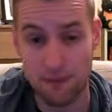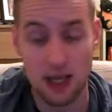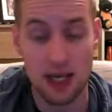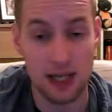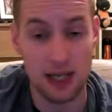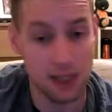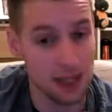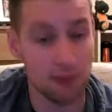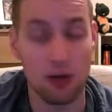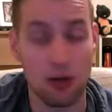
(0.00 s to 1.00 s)
It's there
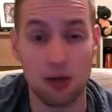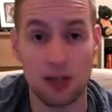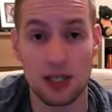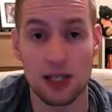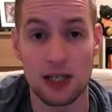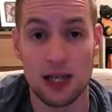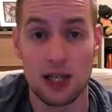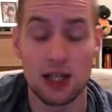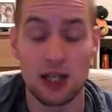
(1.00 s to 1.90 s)
permanently. You